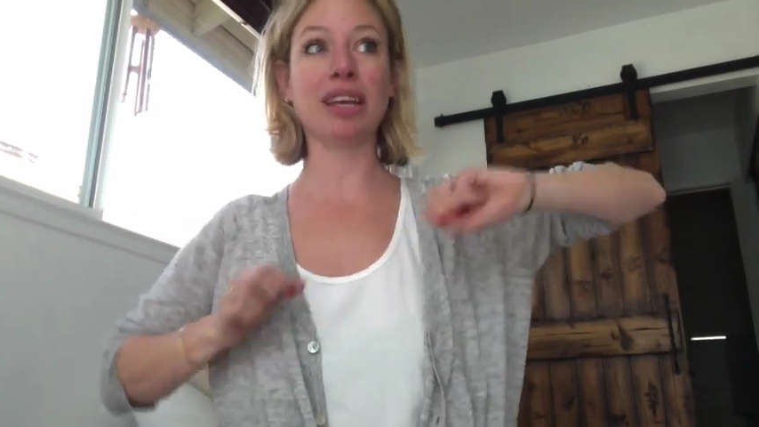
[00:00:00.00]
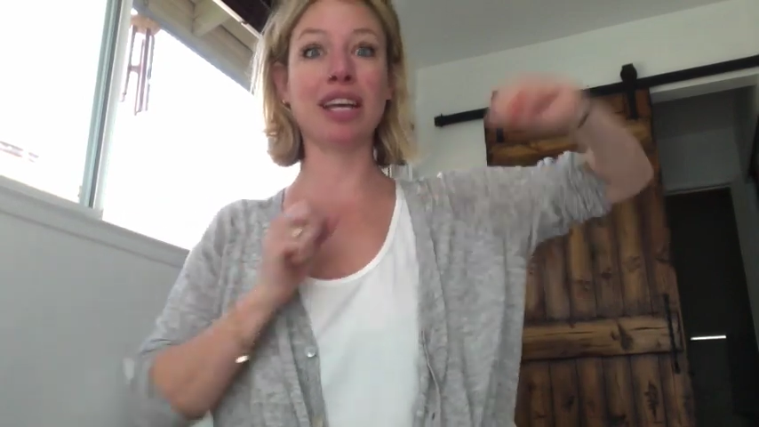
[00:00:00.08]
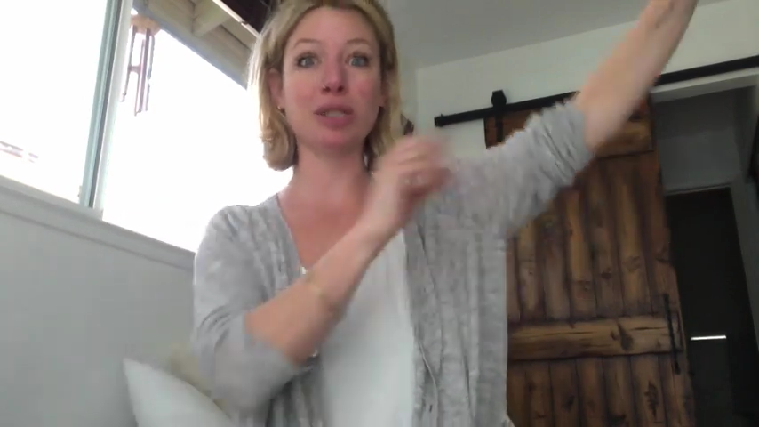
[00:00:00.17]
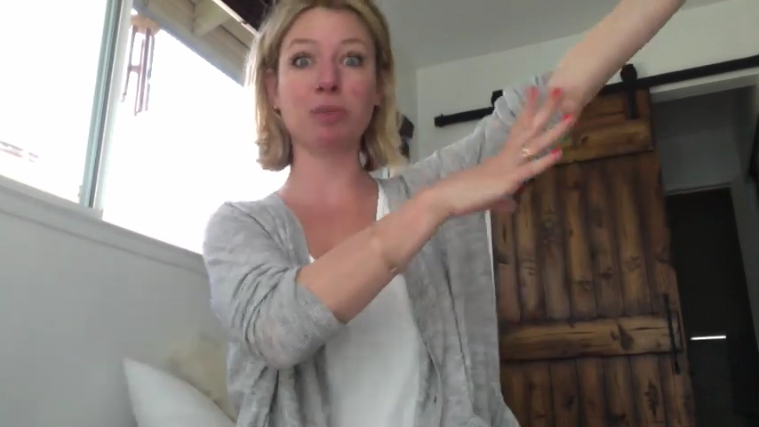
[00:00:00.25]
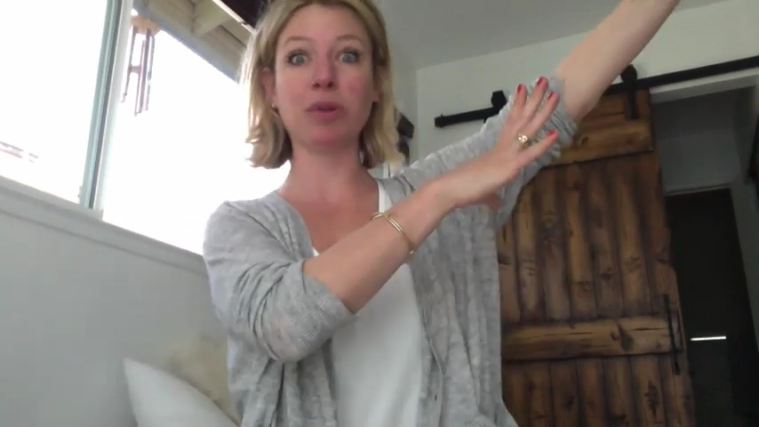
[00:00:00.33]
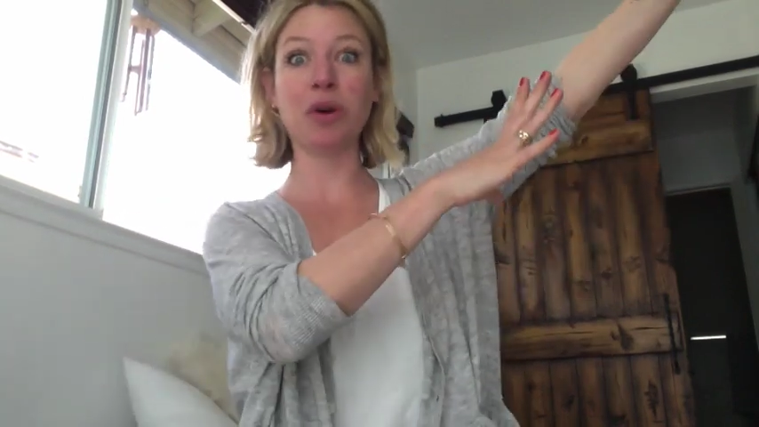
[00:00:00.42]

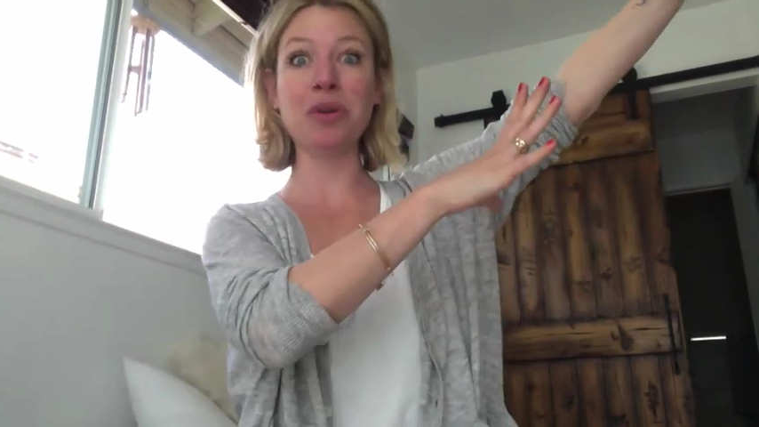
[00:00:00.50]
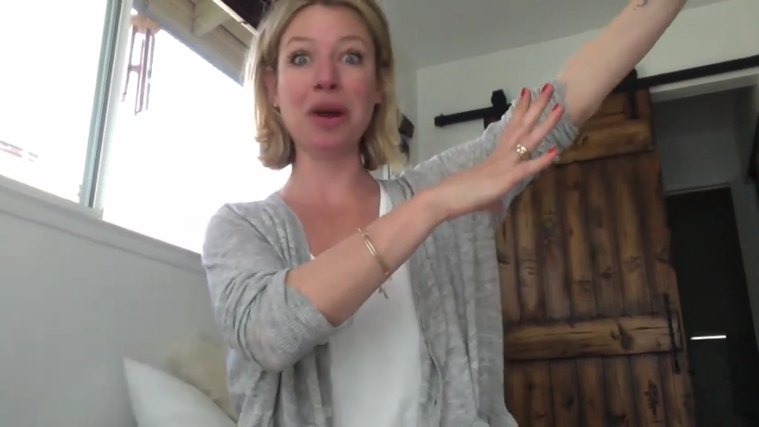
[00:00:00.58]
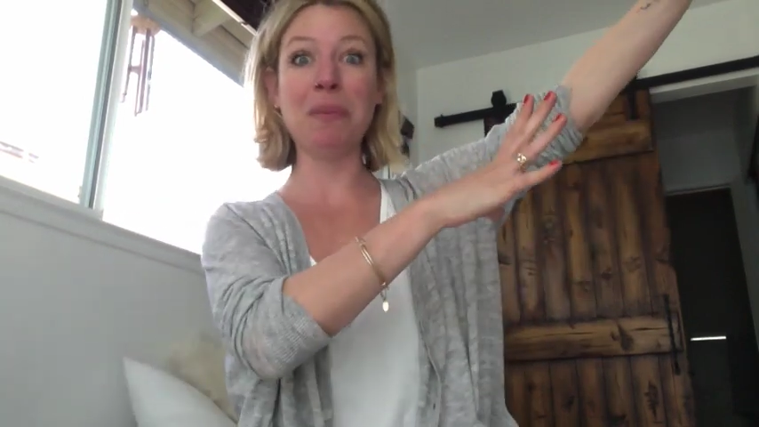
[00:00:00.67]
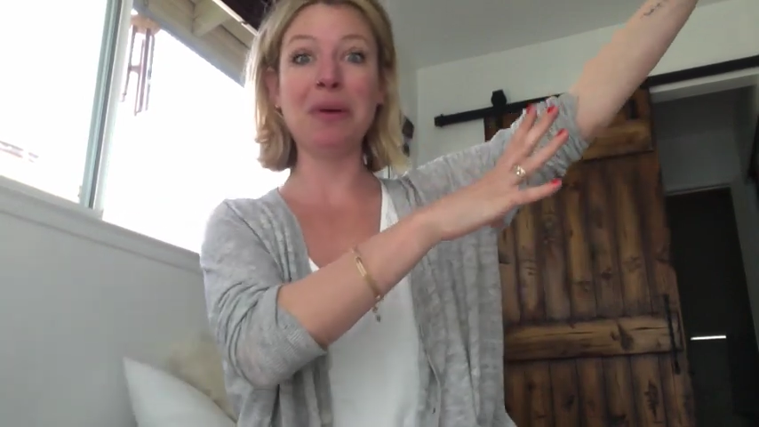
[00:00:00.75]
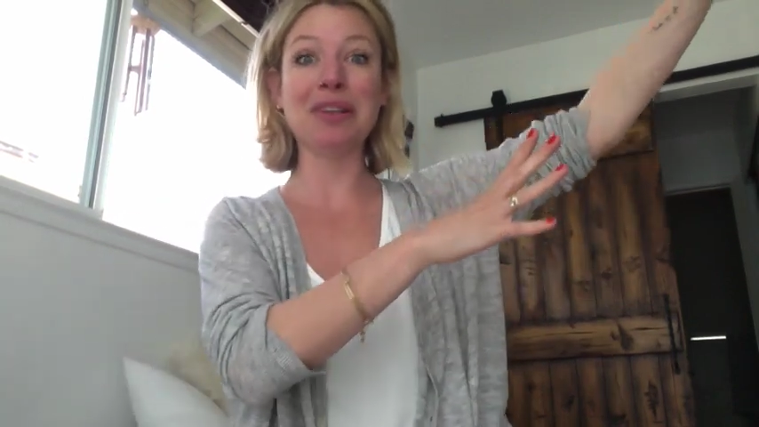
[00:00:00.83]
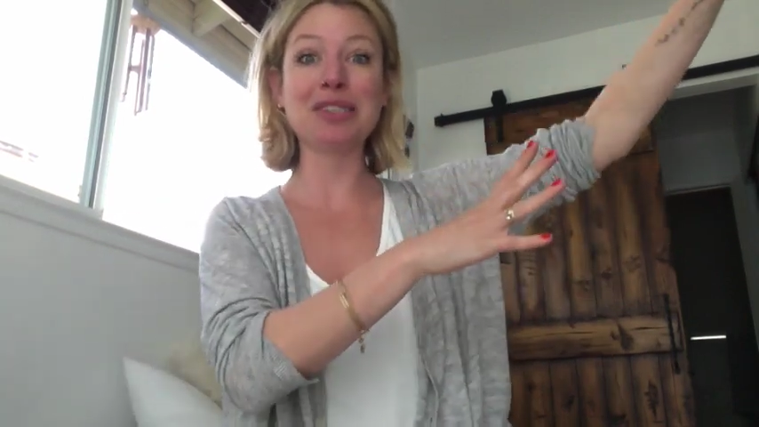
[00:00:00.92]
gets blown
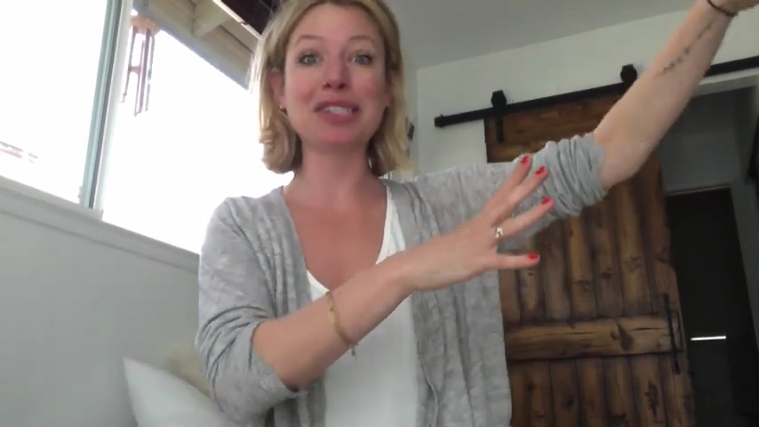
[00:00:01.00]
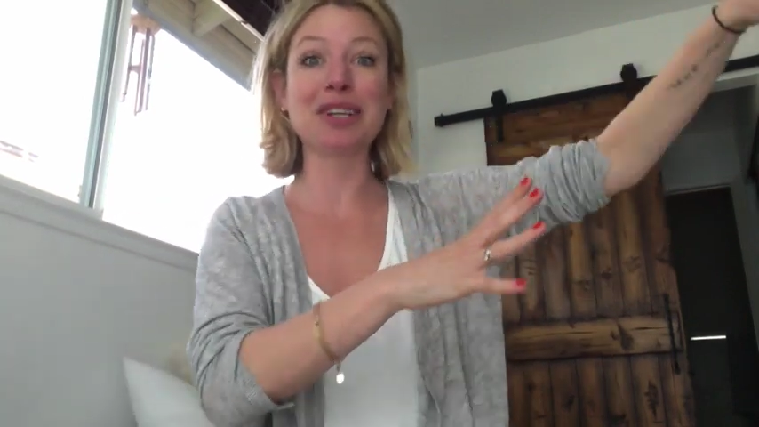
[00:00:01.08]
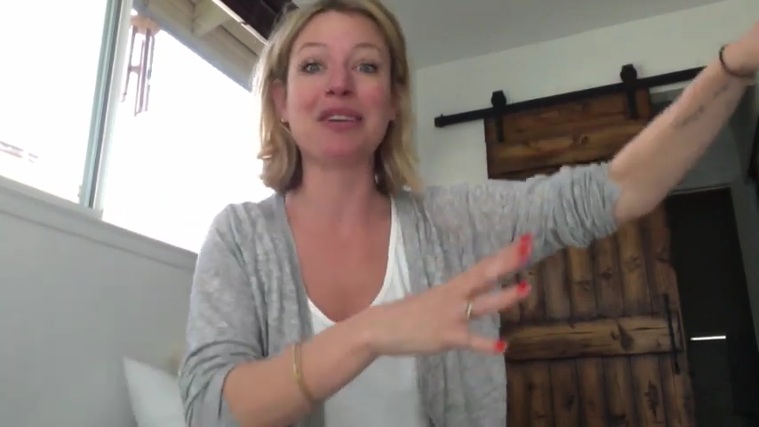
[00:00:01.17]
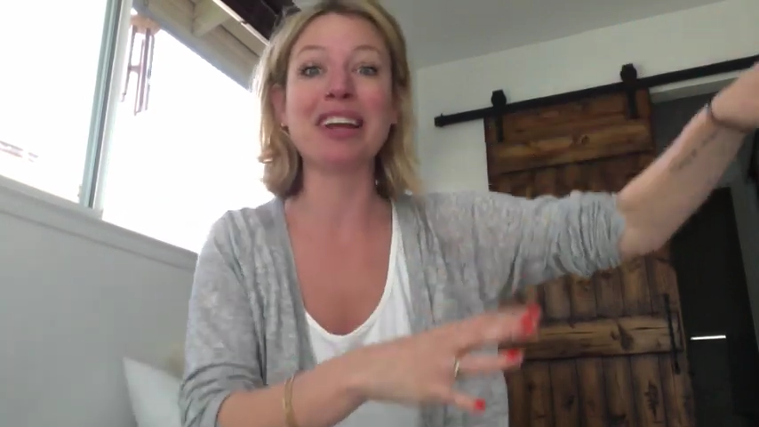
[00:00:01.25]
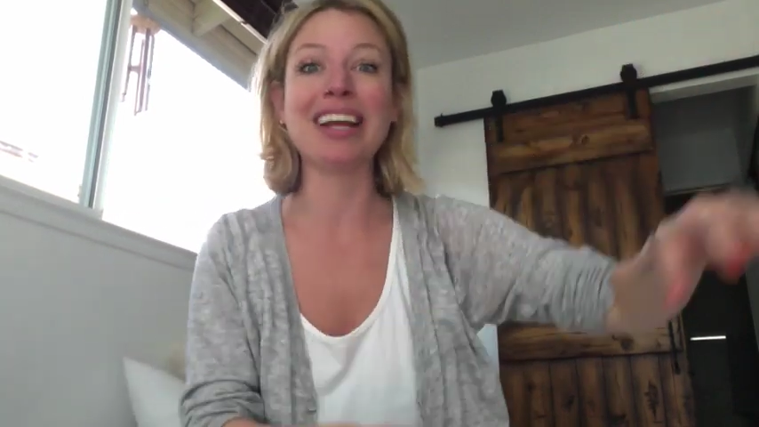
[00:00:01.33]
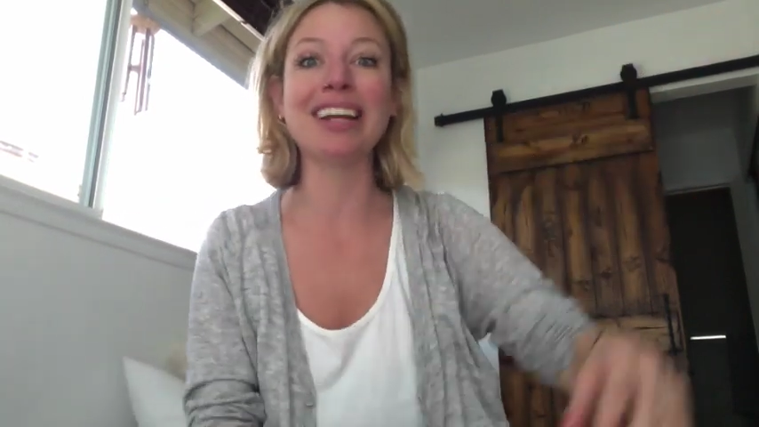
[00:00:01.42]
up on the
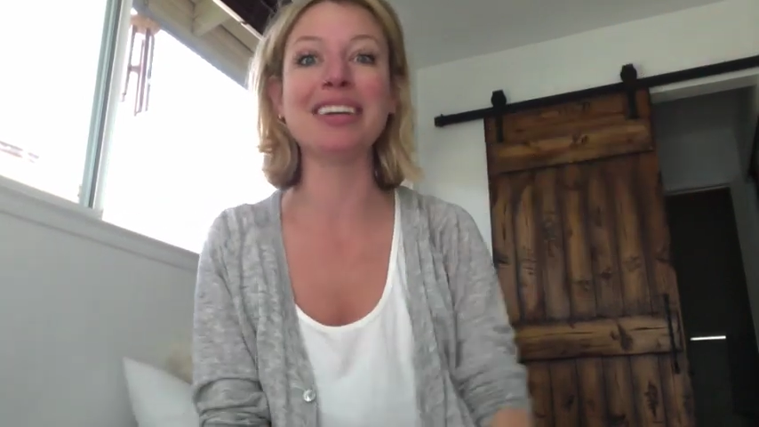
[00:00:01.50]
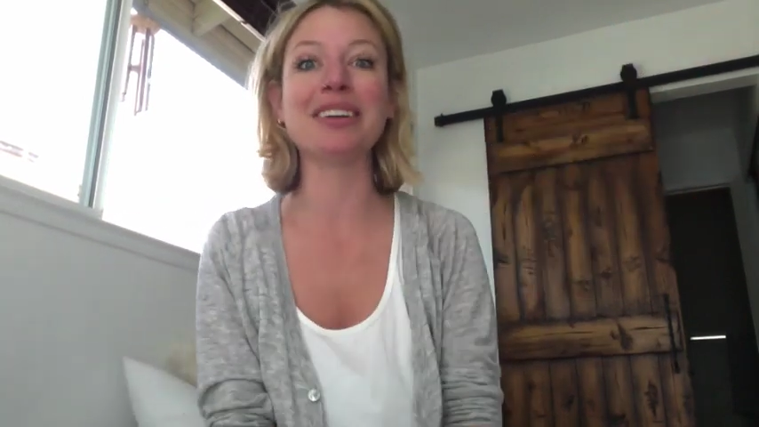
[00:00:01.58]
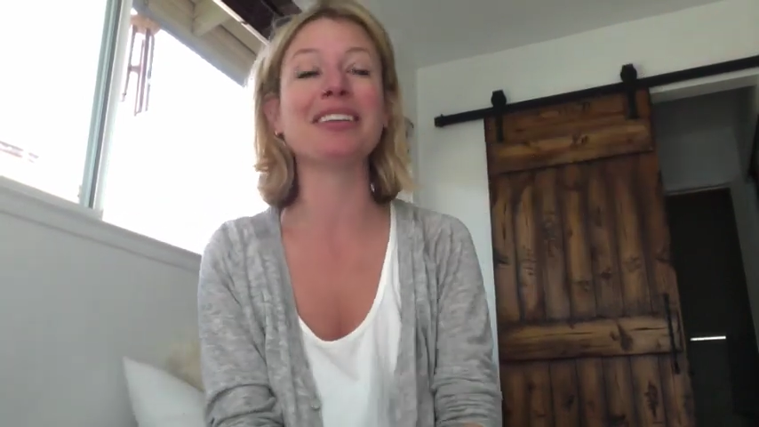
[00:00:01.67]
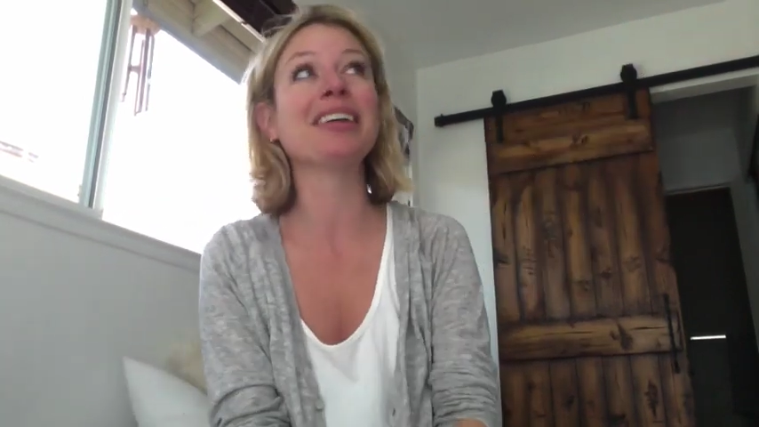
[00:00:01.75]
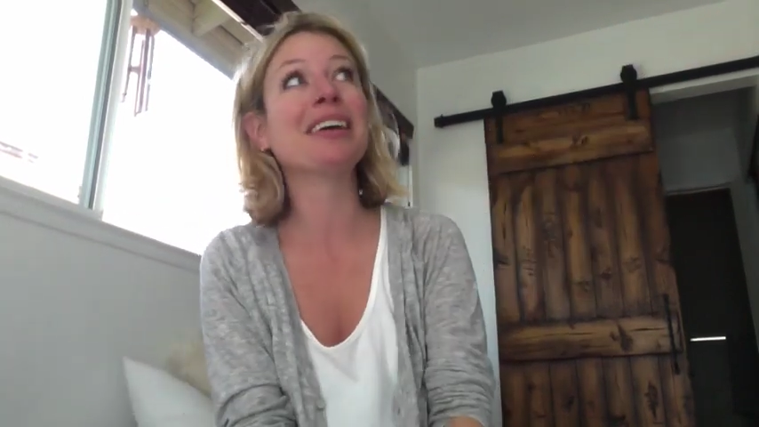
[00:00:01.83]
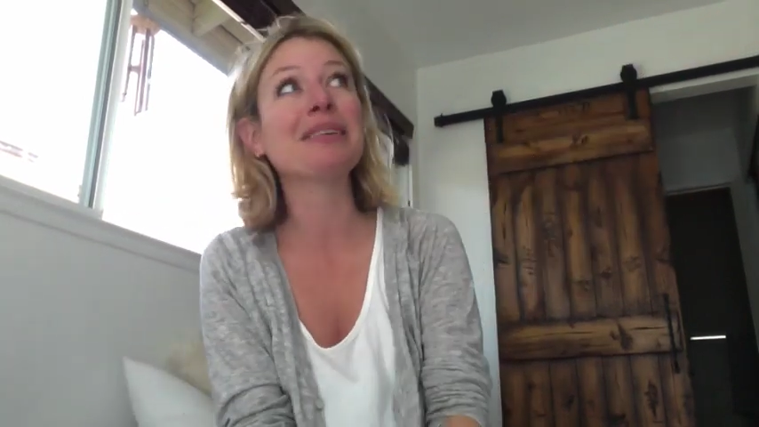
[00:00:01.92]
screen and
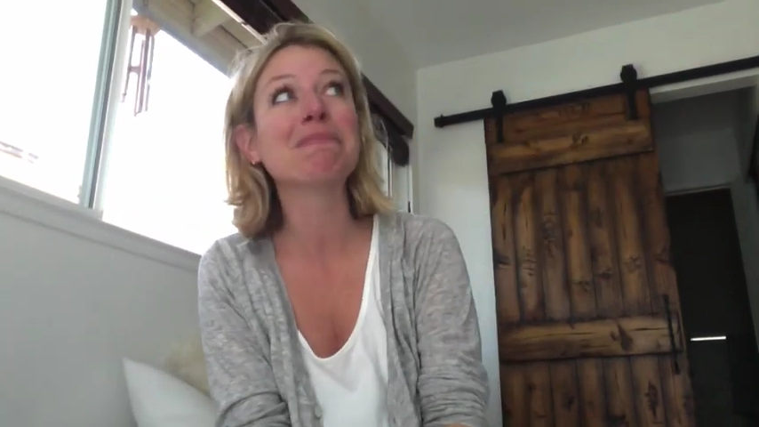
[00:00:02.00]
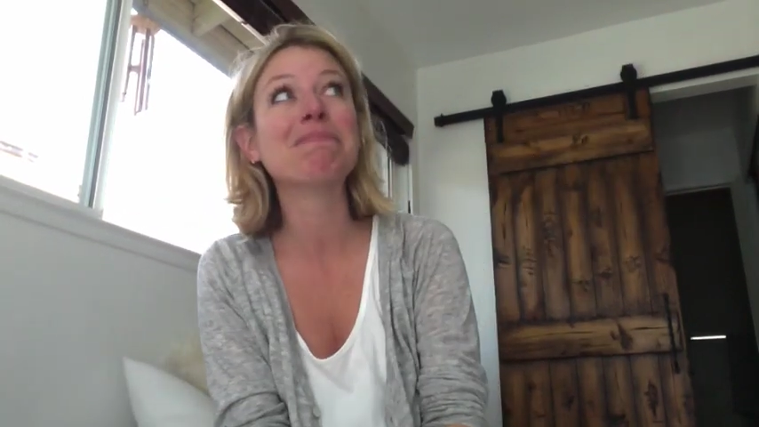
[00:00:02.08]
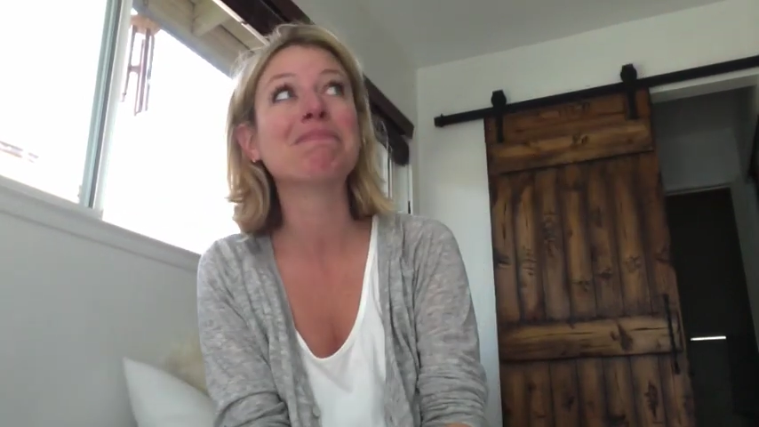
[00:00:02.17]
you're like